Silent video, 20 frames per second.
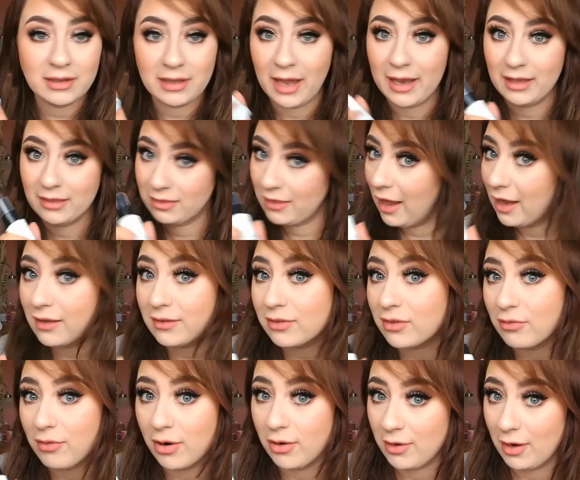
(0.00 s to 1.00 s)
Like, that is
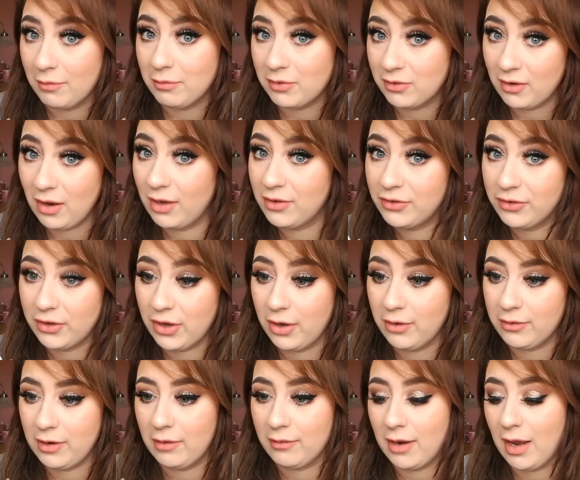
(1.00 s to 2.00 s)
the road I'm starting to go
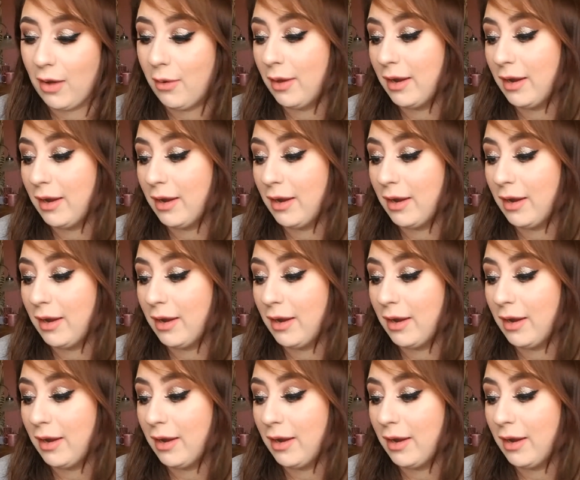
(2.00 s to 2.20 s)
down now.